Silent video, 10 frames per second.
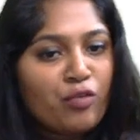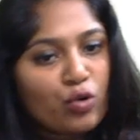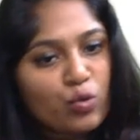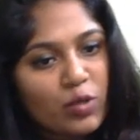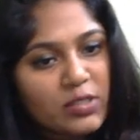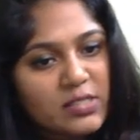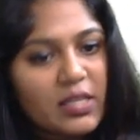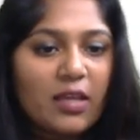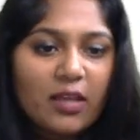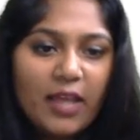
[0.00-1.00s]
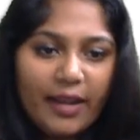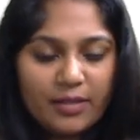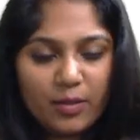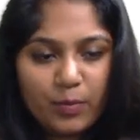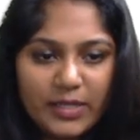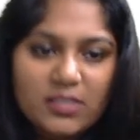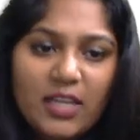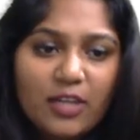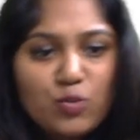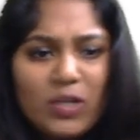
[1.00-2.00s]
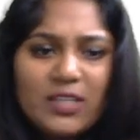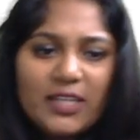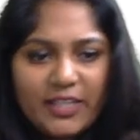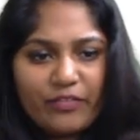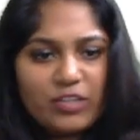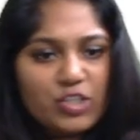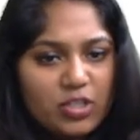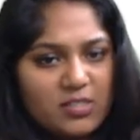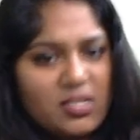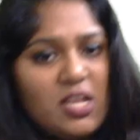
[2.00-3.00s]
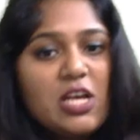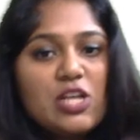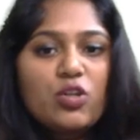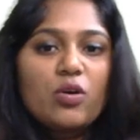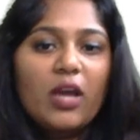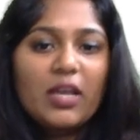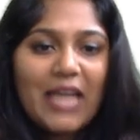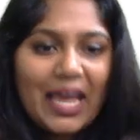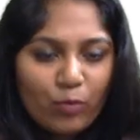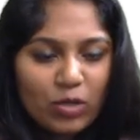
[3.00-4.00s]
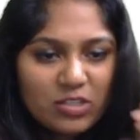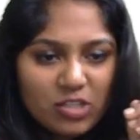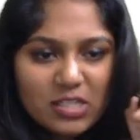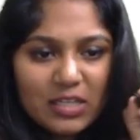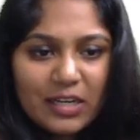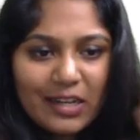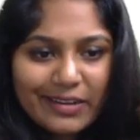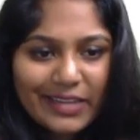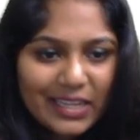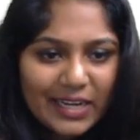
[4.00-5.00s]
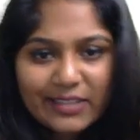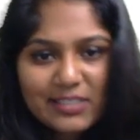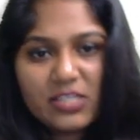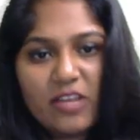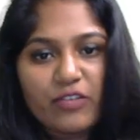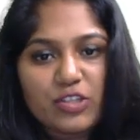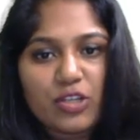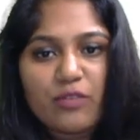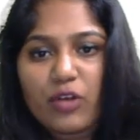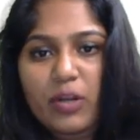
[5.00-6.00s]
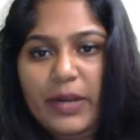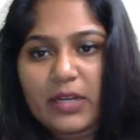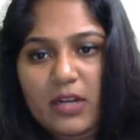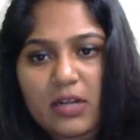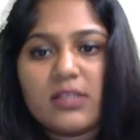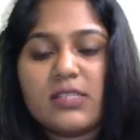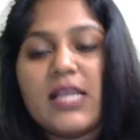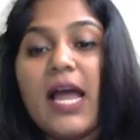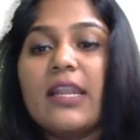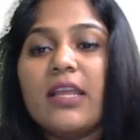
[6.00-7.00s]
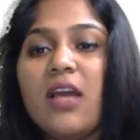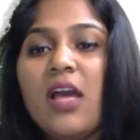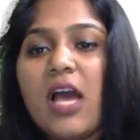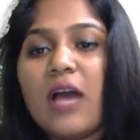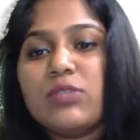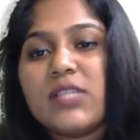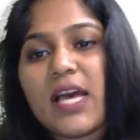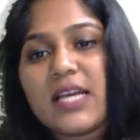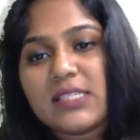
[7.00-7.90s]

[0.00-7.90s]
flow towards the enterprise. That is what the definition is. So I will just little rewrite this definition for a better understanding. I would say